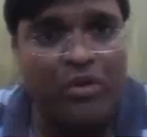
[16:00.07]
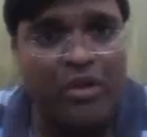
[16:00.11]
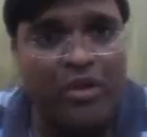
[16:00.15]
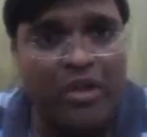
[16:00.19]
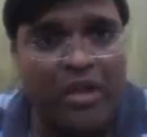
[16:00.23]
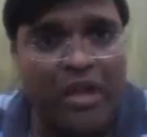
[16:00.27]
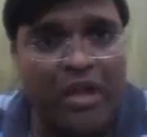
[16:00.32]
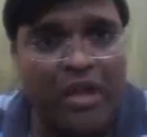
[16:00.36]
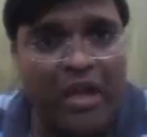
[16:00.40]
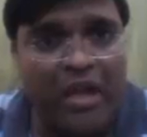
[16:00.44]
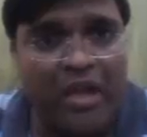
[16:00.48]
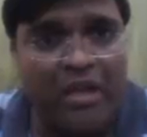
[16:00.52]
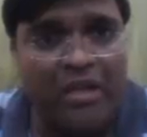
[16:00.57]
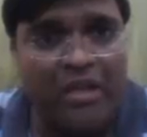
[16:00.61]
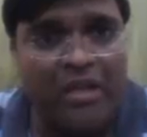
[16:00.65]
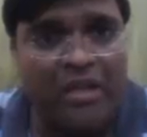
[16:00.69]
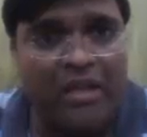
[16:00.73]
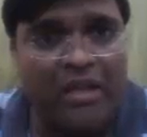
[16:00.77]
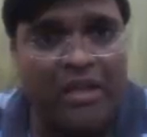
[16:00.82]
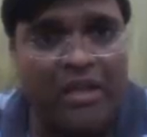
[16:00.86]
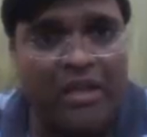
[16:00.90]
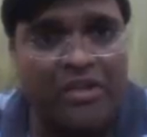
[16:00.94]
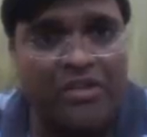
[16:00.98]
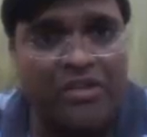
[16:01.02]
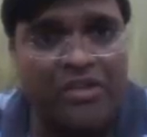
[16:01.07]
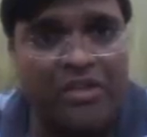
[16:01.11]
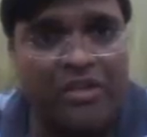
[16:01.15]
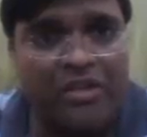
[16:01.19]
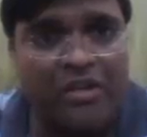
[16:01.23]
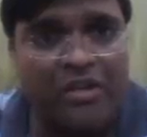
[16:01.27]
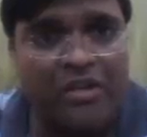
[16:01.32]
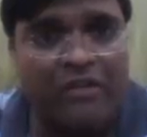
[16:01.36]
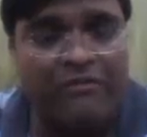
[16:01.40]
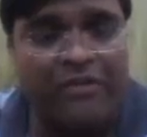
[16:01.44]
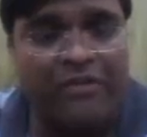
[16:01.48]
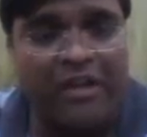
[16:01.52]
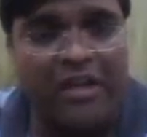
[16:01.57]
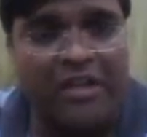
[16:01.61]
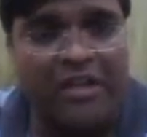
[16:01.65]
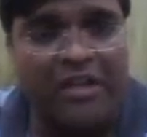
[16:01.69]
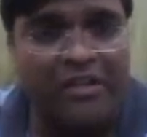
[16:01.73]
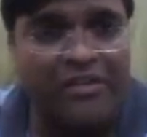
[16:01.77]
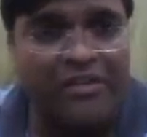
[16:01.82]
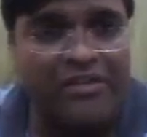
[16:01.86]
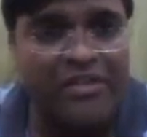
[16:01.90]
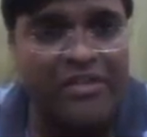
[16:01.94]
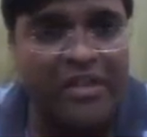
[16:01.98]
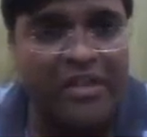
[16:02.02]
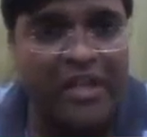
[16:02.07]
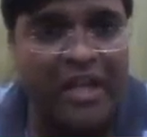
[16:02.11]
one thing, you just